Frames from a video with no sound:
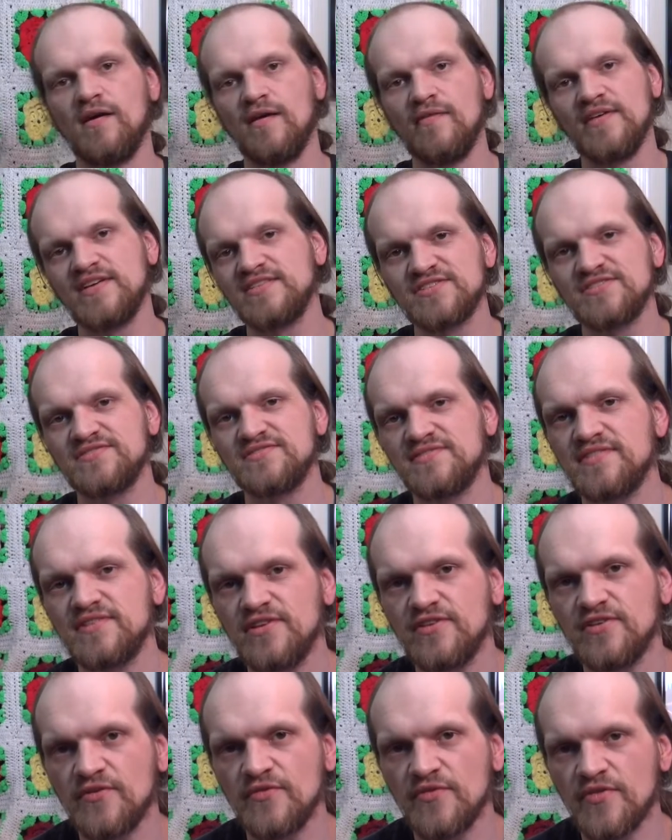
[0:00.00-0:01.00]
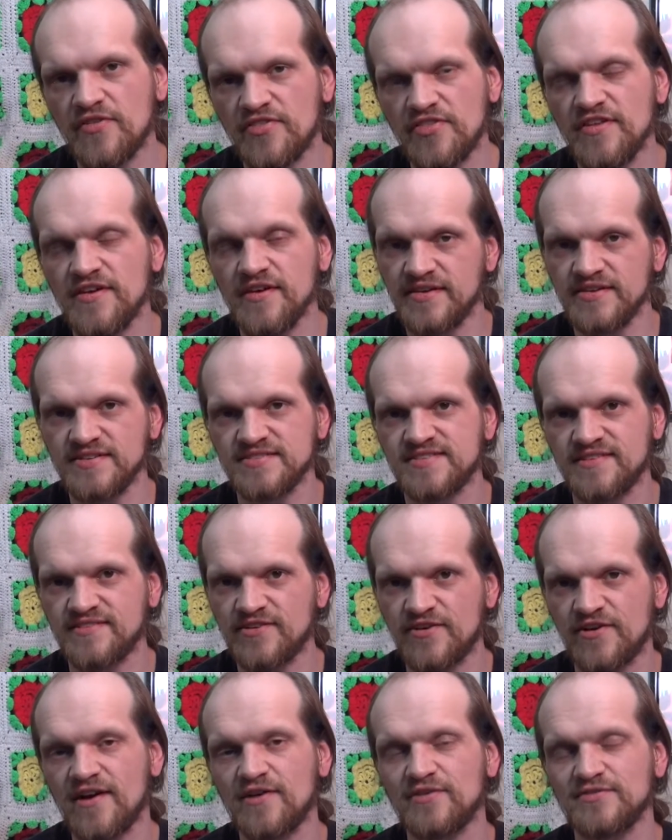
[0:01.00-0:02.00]
And that's, you know, the thing is that
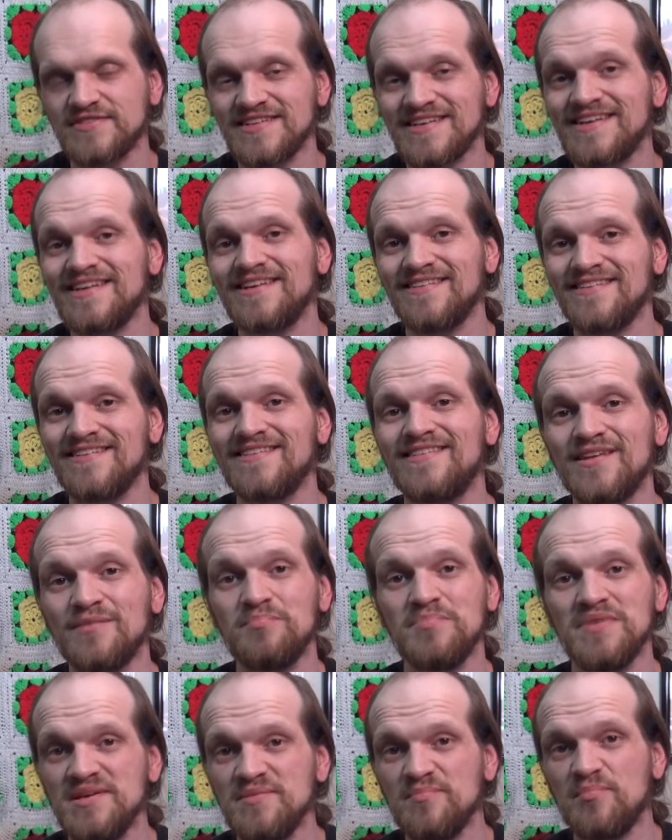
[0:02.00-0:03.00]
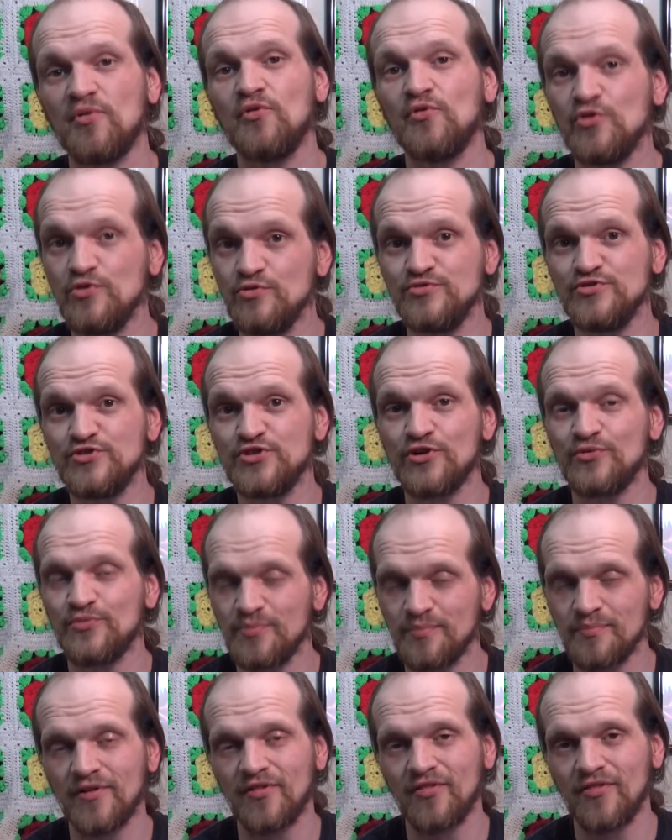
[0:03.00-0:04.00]
they're out to get the people who
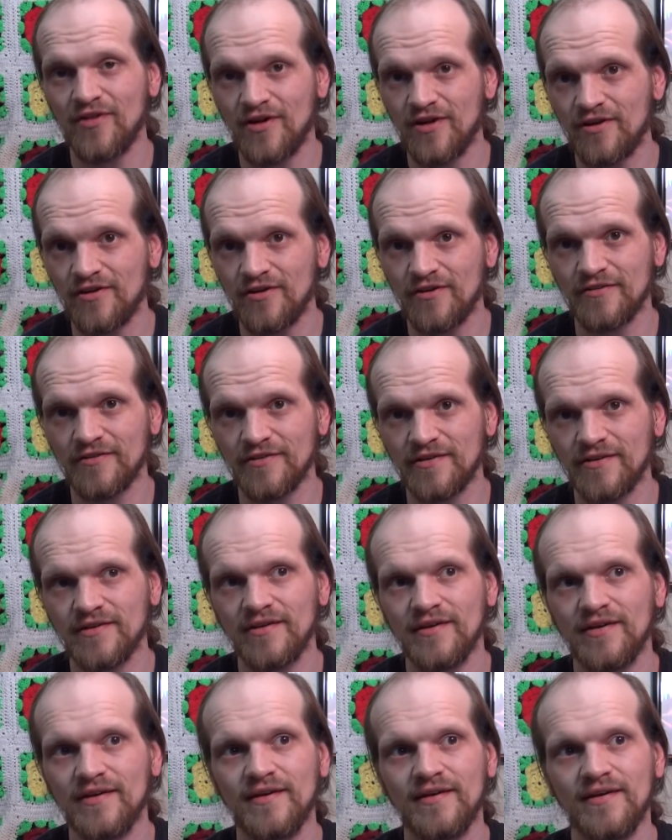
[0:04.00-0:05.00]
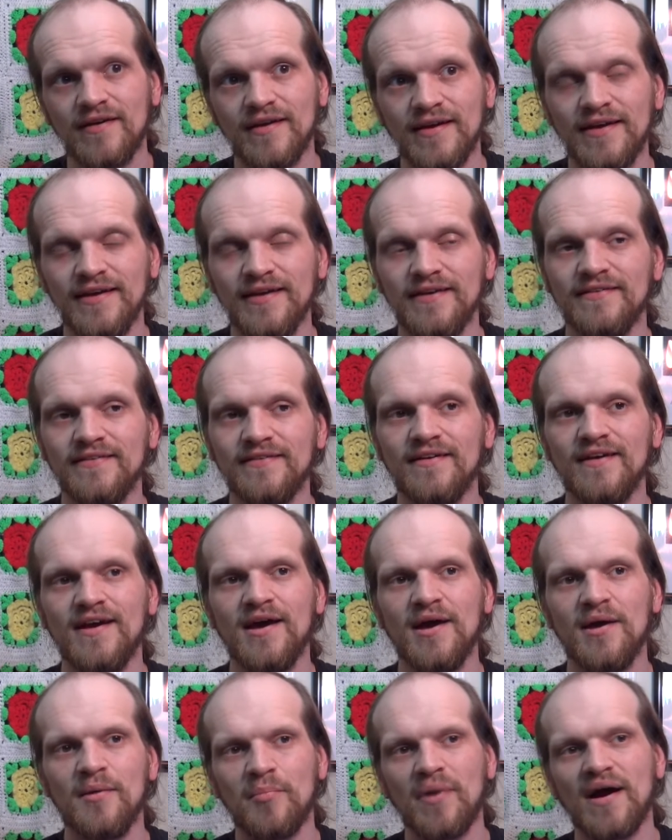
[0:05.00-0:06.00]
don't belong. And
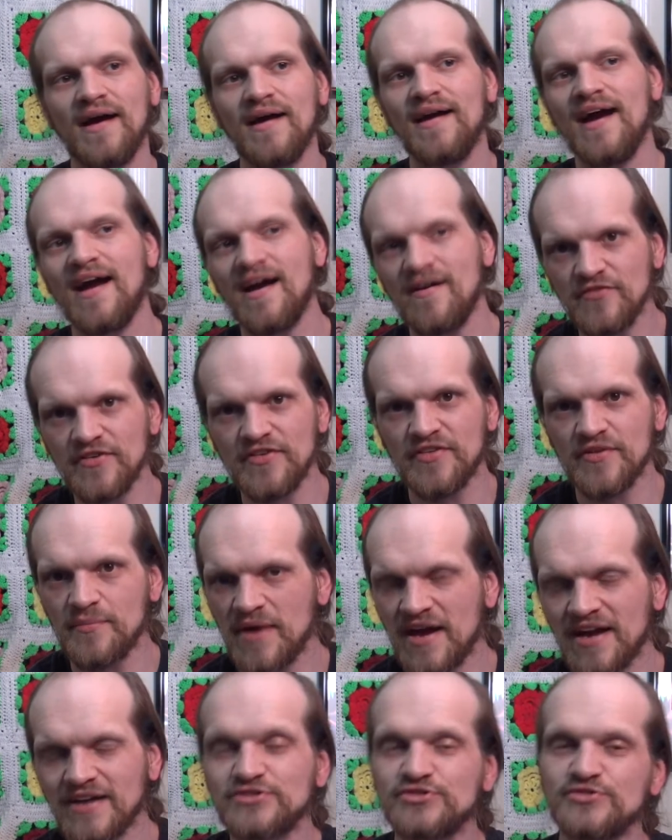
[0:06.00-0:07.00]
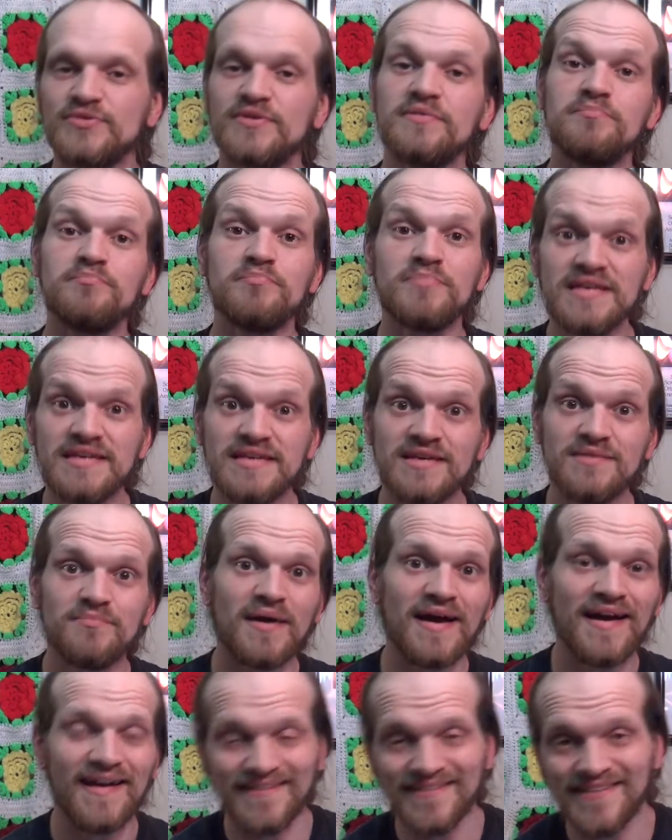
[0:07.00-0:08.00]
by having them actually be
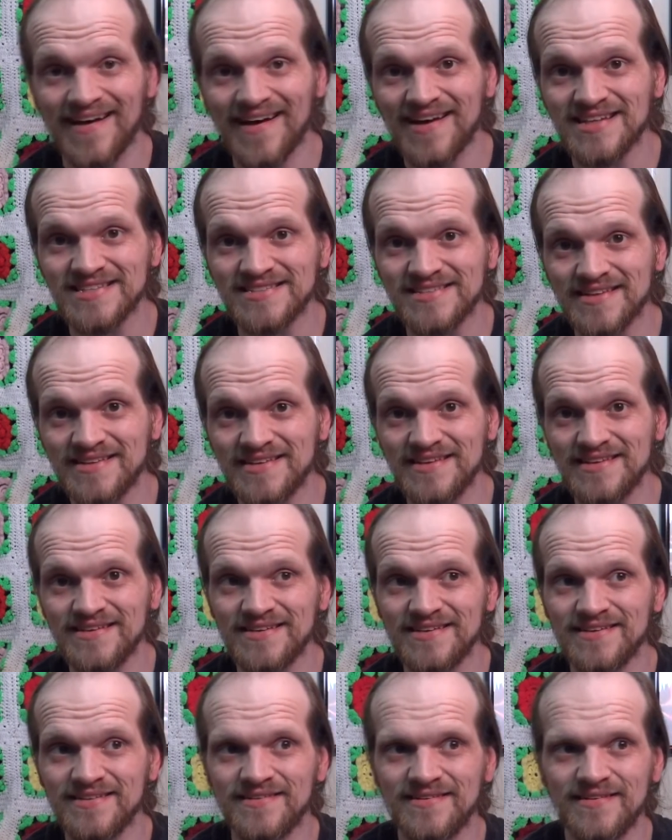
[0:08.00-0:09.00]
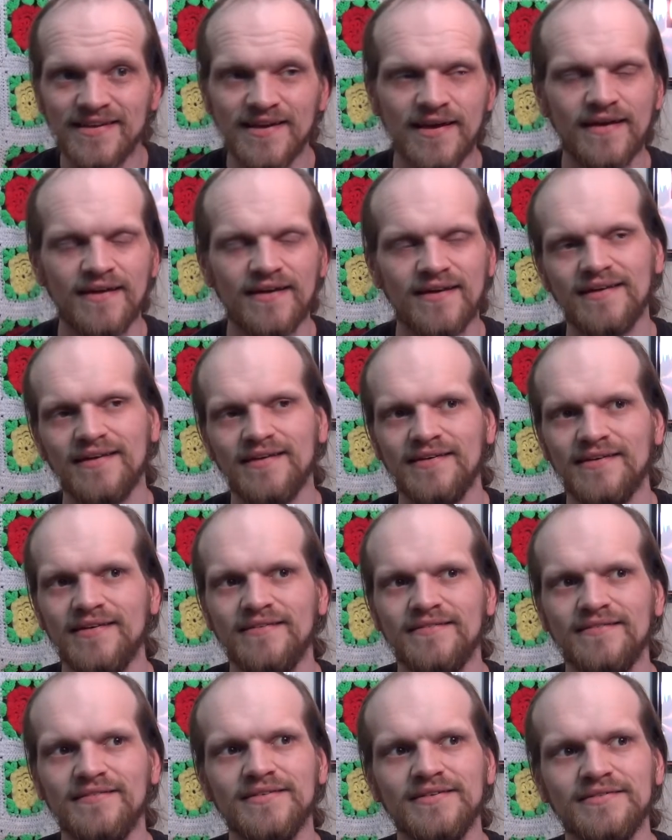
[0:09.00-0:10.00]
bad guys at the end,
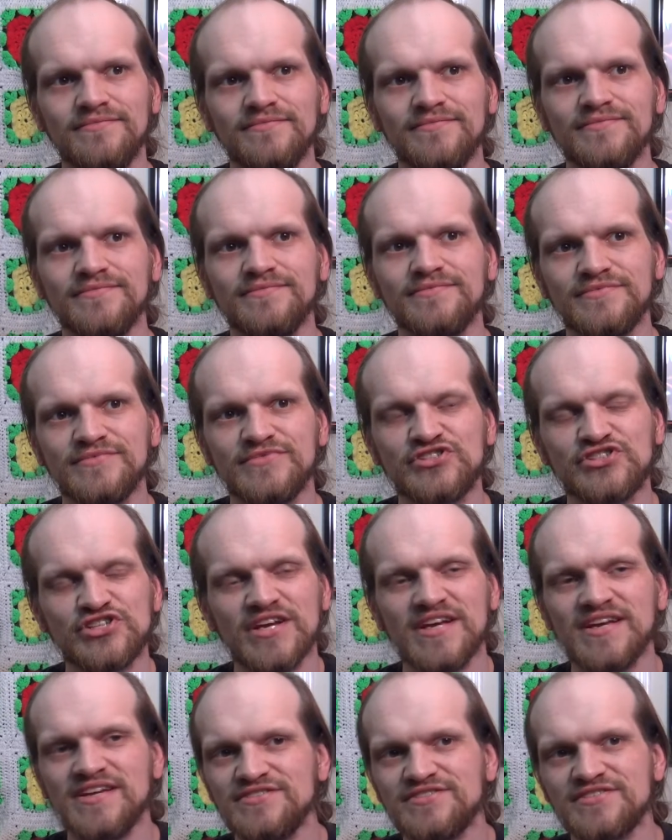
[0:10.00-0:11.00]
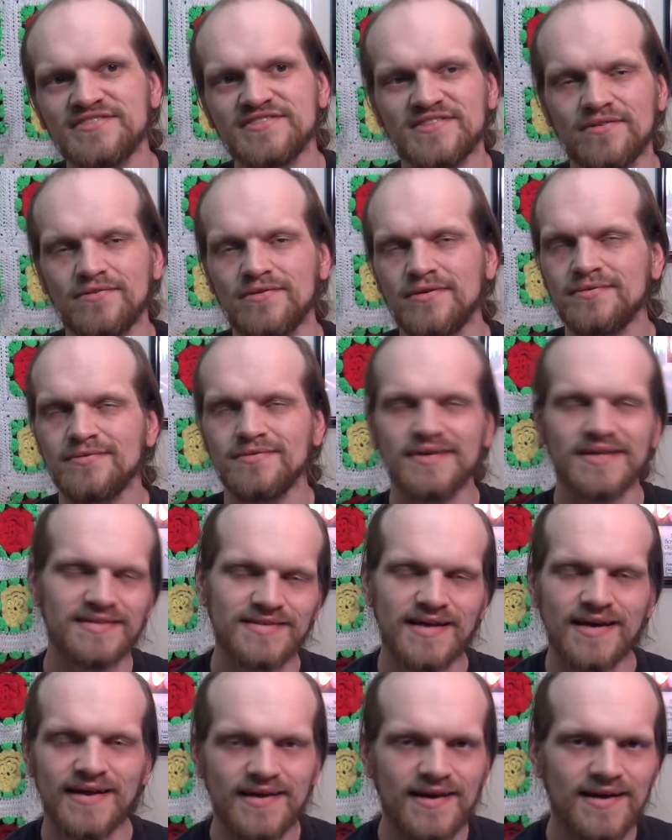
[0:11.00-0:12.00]
it changes the whole, like,
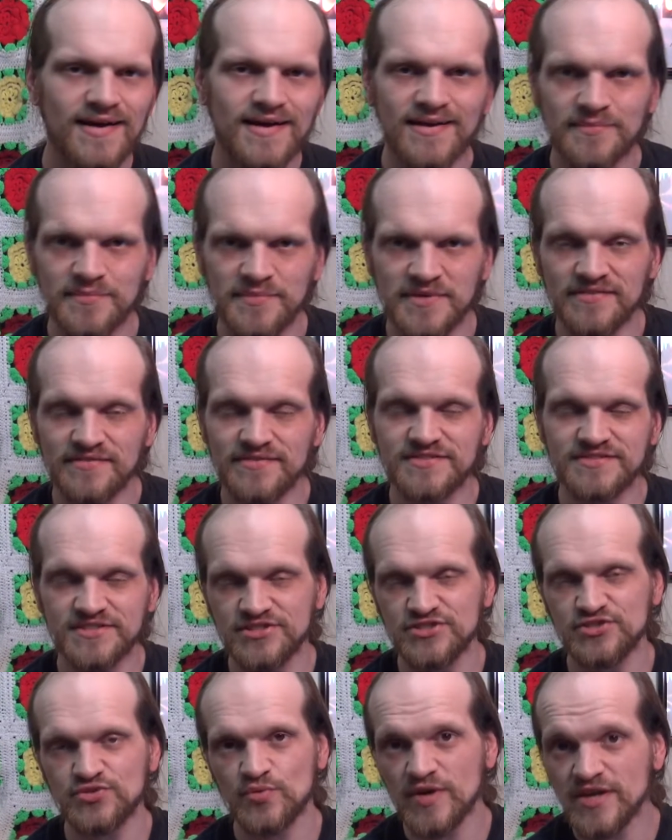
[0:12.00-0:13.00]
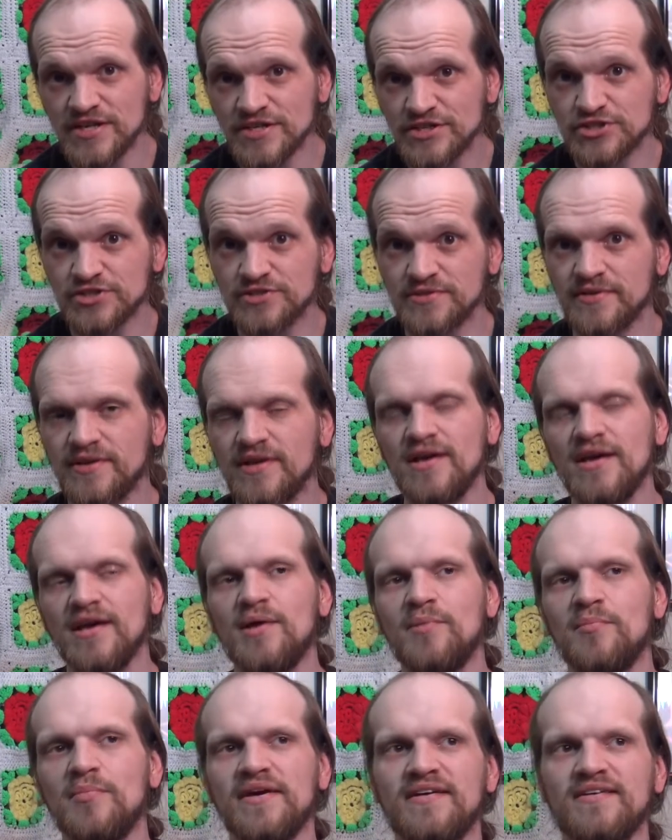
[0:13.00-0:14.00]
dichotomy of the situation.
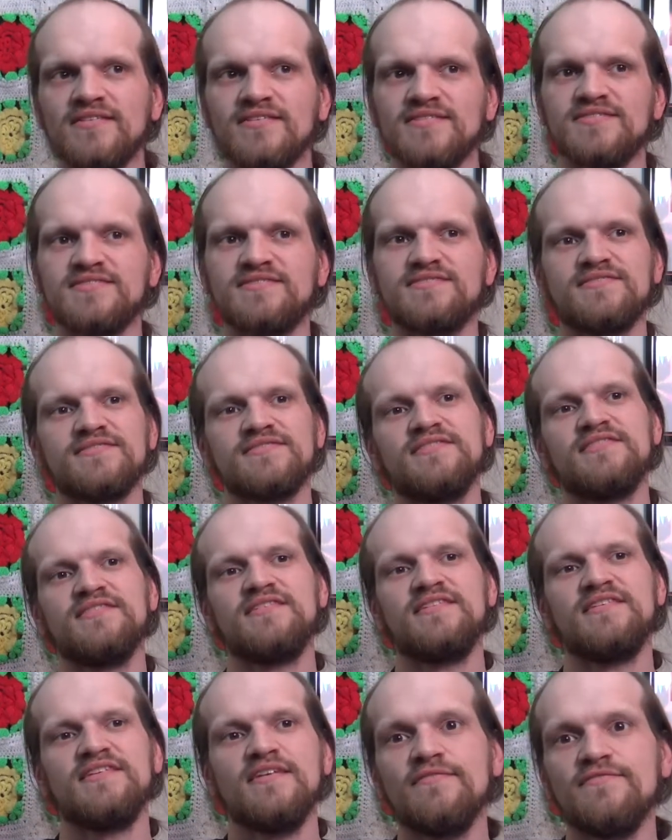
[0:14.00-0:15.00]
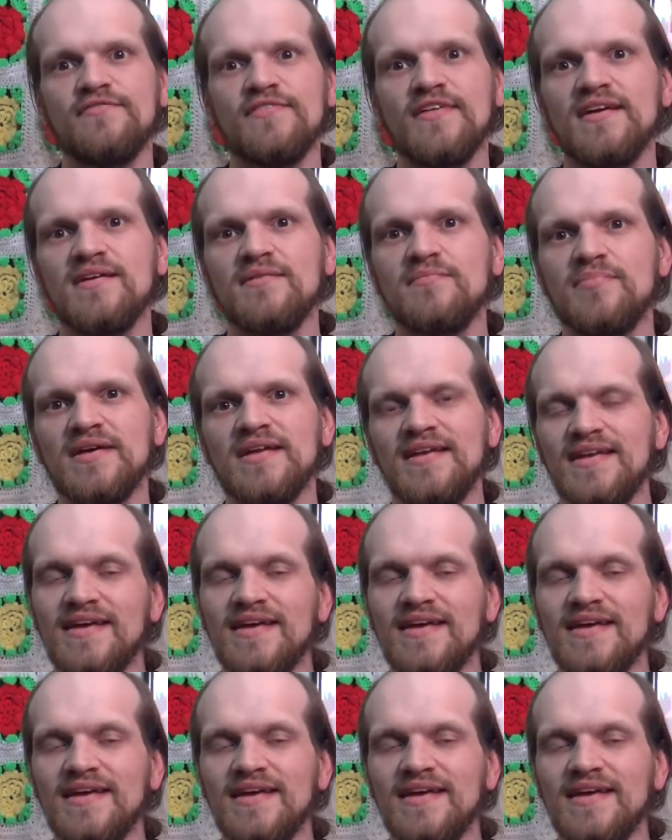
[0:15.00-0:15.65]
Because if they had been